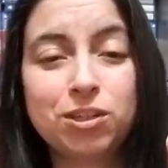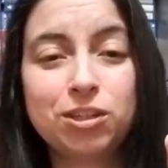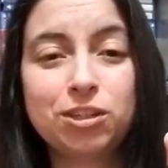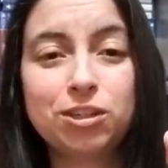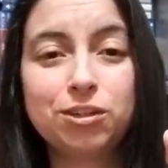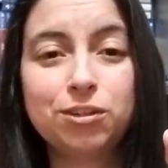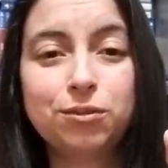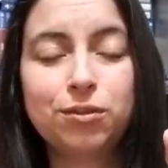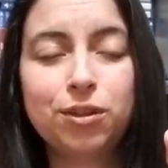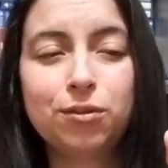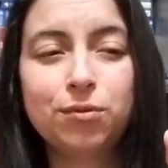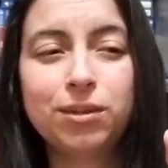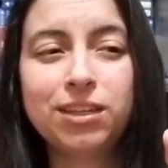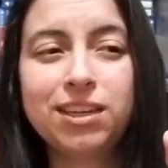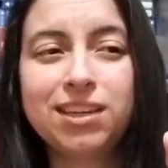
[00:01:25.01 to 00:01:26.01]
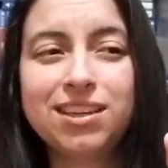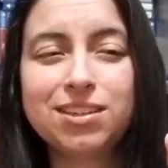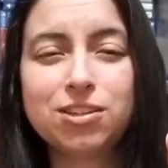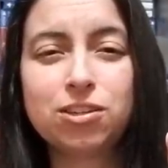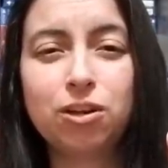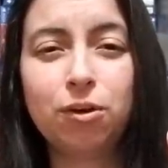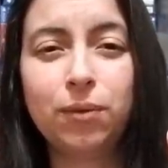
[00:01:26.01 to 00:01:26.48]
So there really
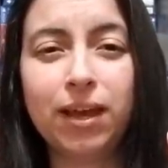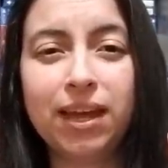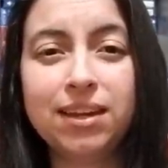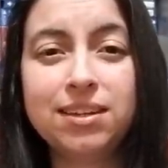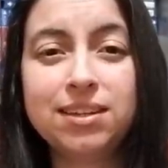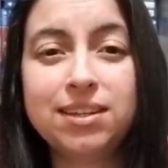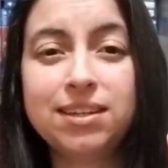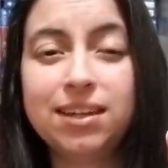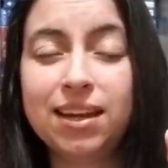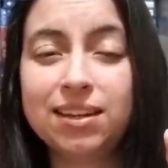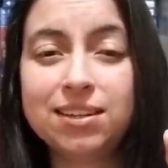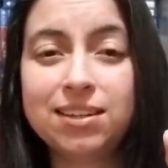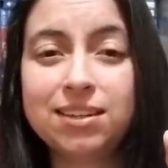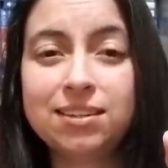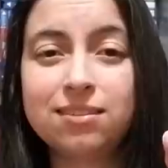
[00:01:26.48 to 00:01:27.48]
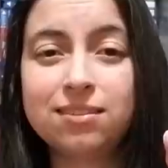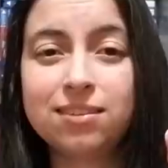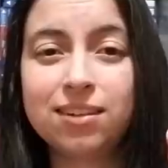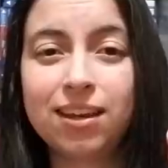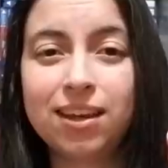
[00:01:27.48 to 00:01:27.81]
is no ending.